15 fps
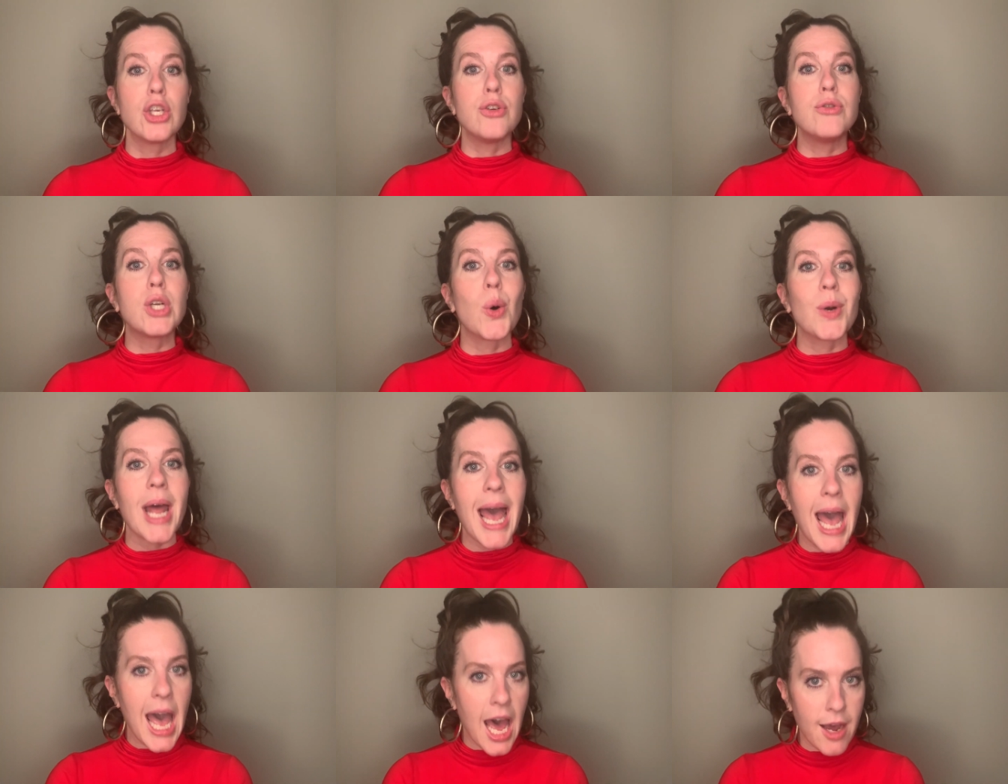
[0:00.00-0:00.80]
You don't
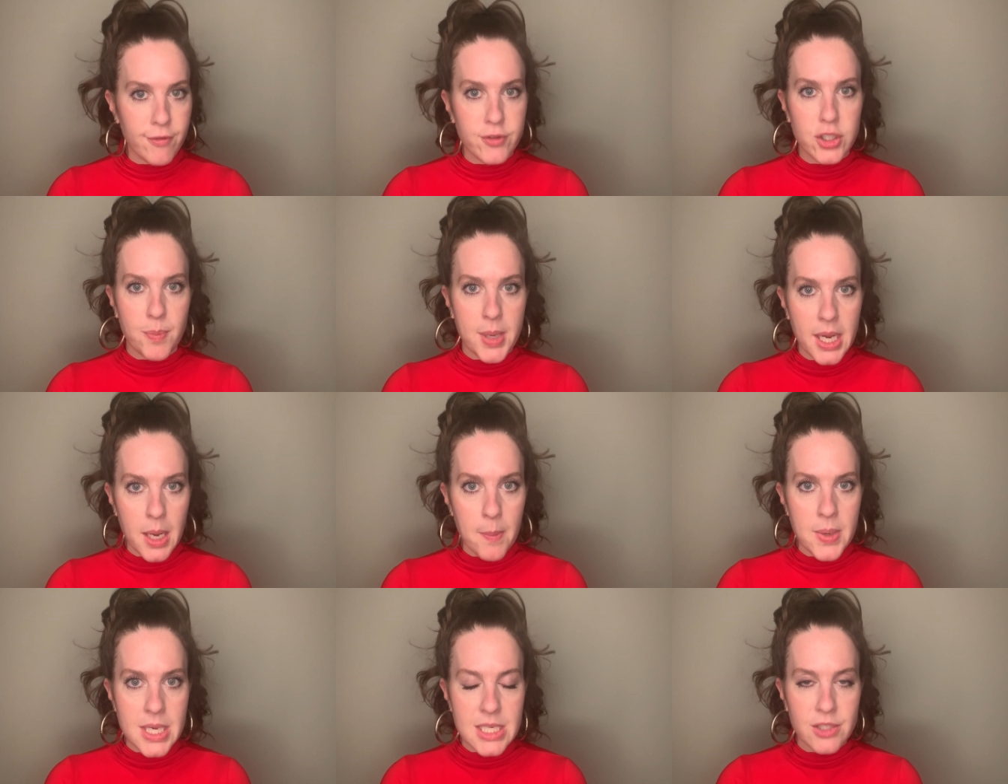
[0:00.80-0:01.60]
have to pick
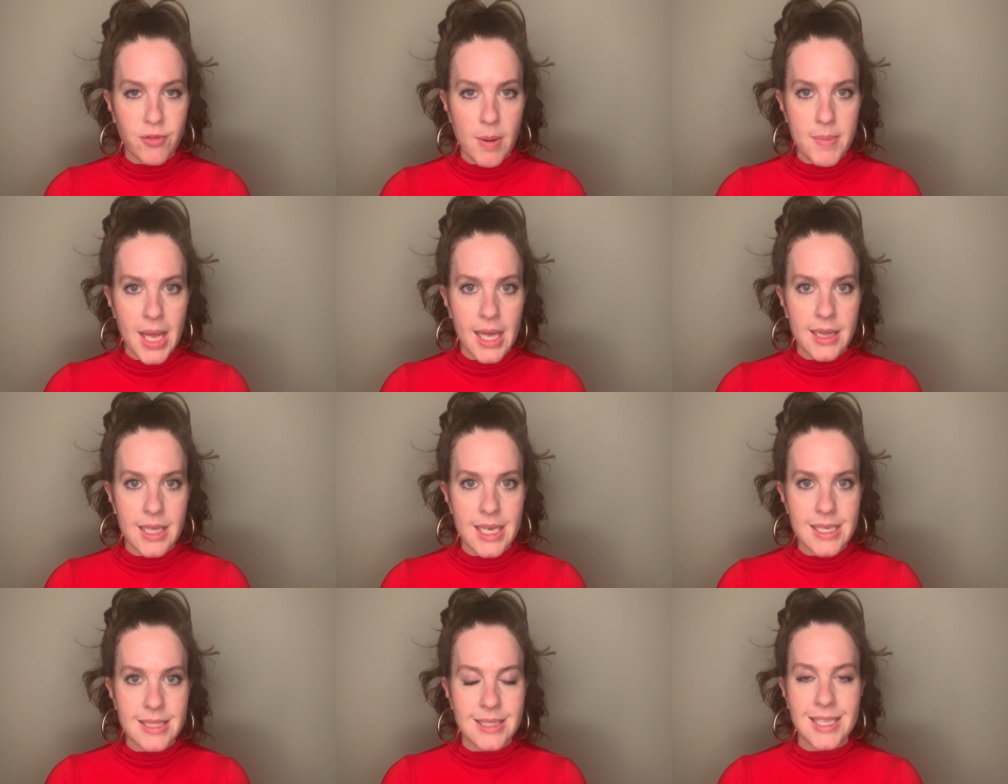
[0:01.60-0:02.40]
a piece from that
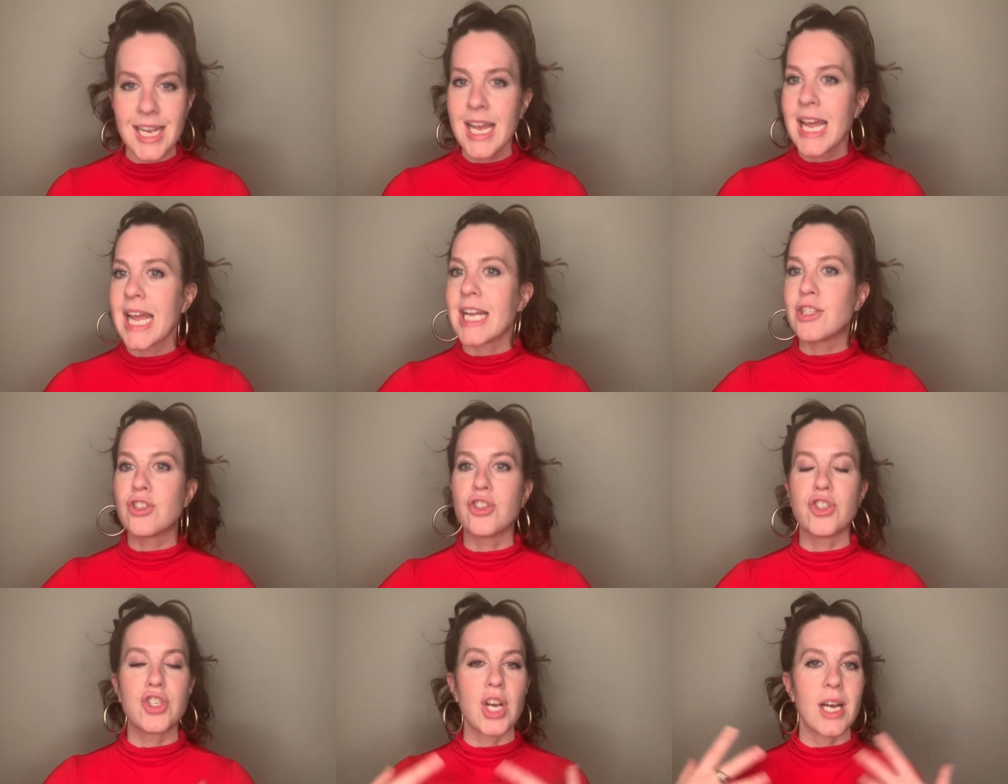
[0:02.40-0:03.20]
list.
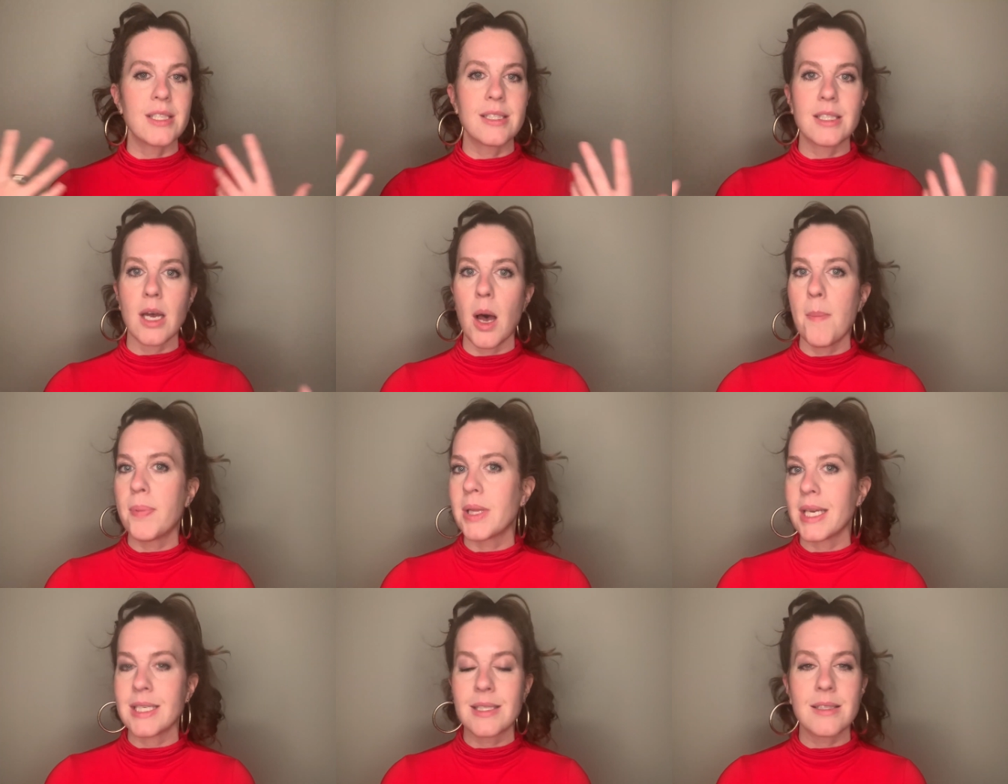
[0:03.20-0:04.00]
It's just a
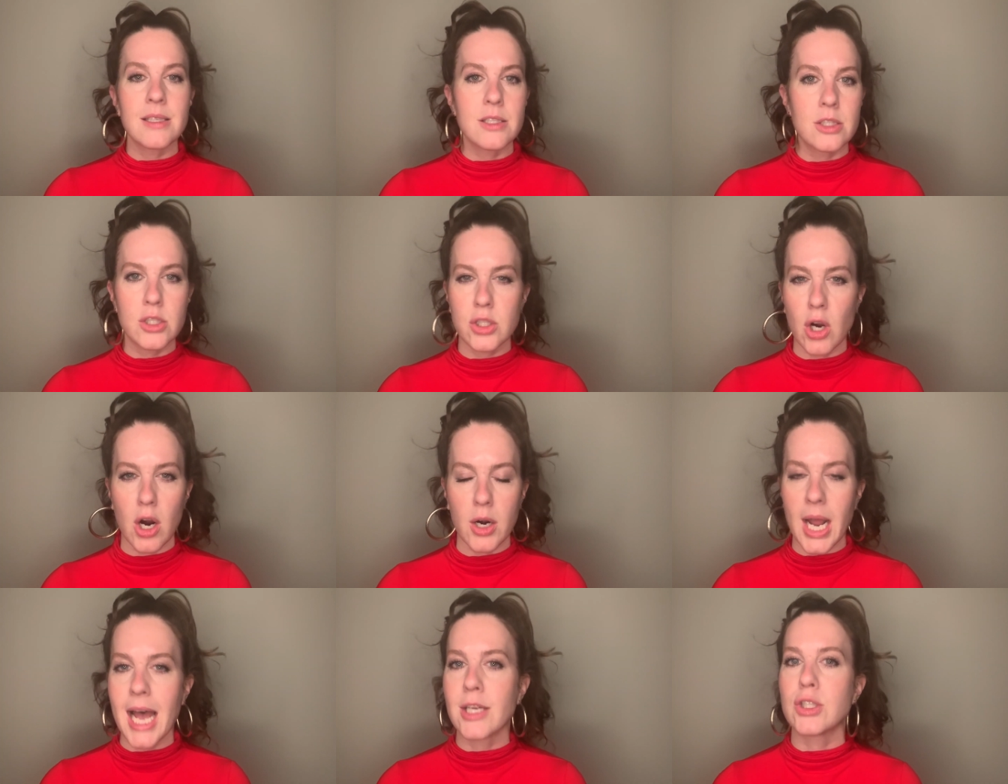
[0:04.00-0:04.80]
place to
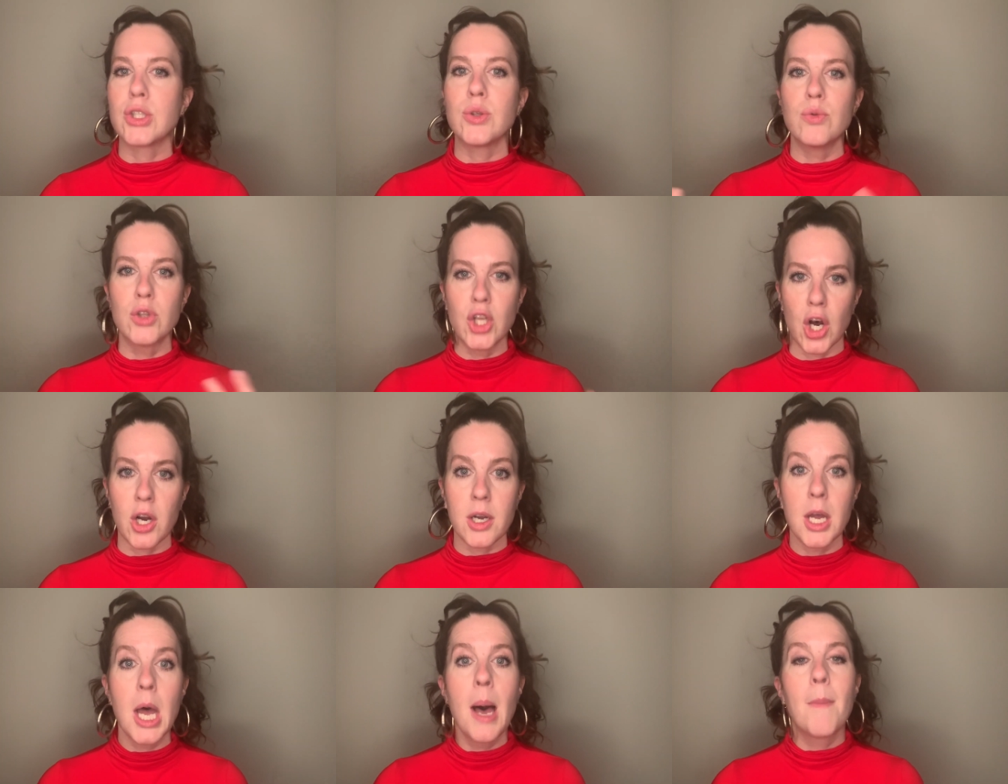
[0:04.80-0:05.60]
start as you look.